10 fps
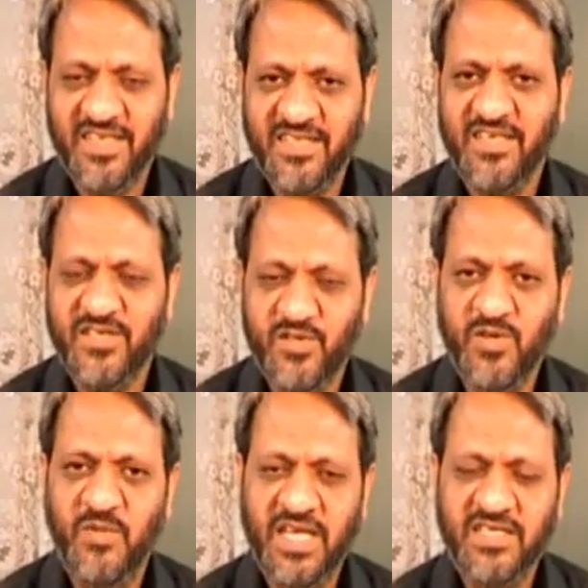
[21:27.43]
this
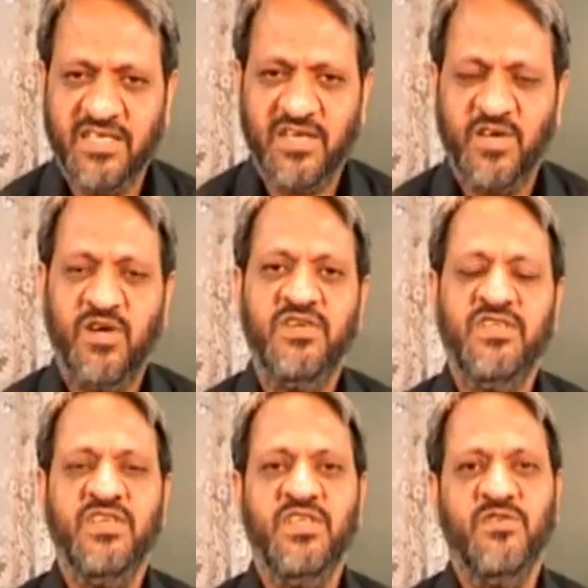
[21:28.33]
zoom lens
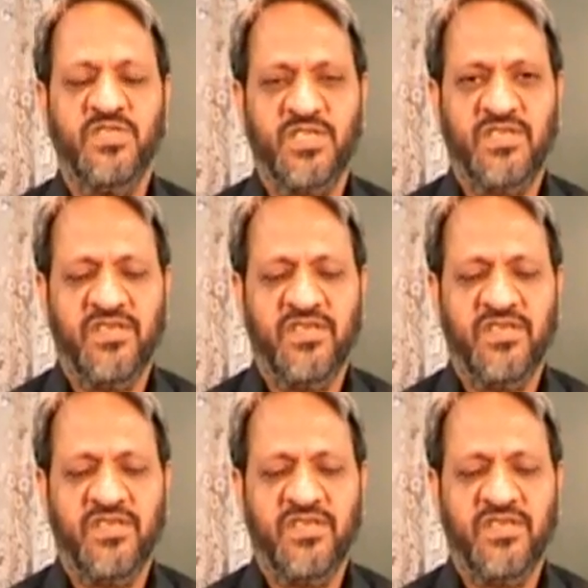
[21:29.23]
continues